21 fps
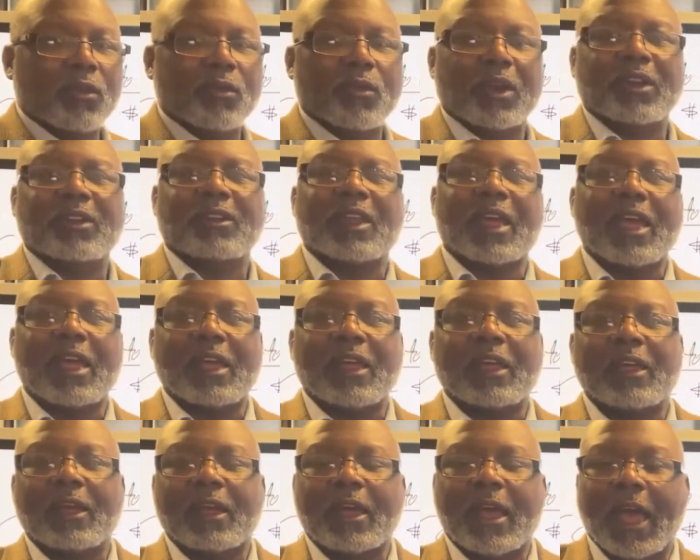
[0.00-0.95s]
a
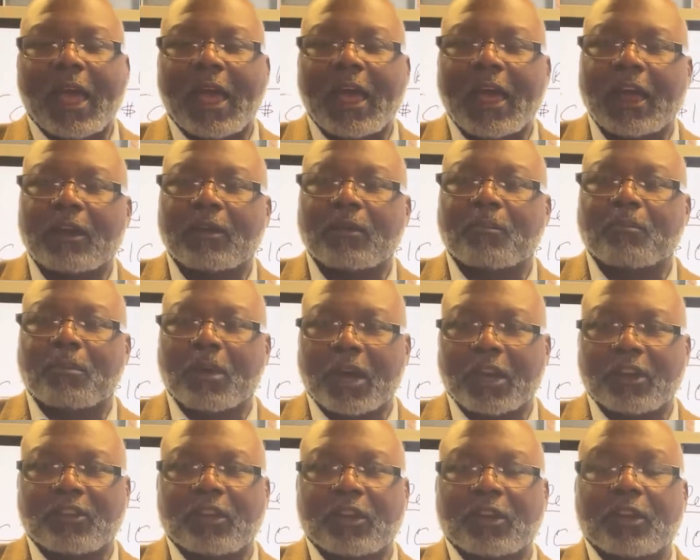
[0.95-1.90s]
day ad
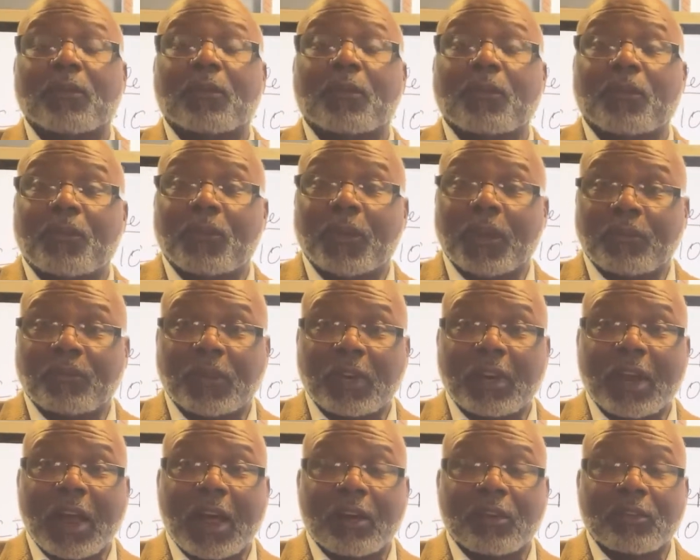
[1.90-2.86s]
budget.
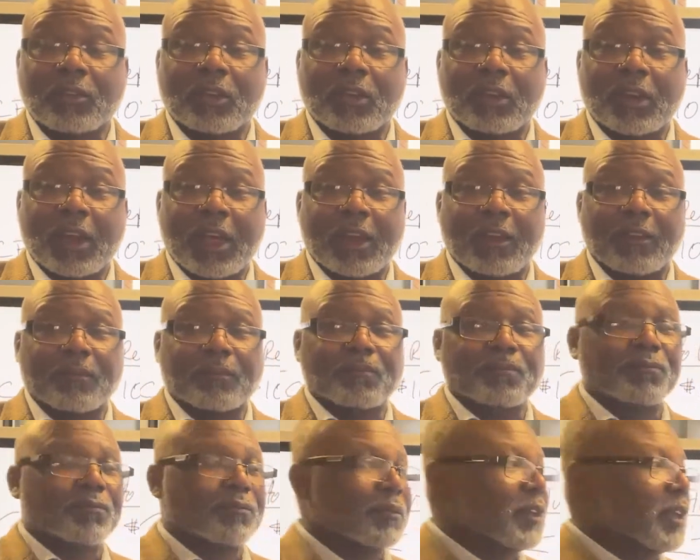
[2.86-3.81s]
$50 a day.
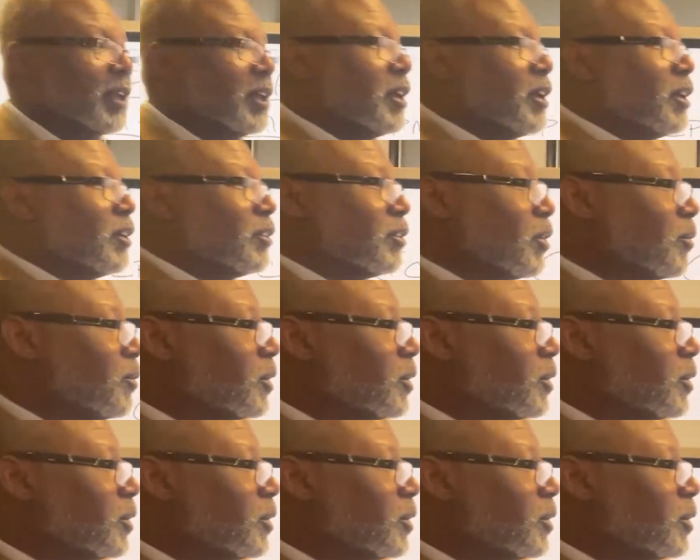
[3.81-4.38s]
So we're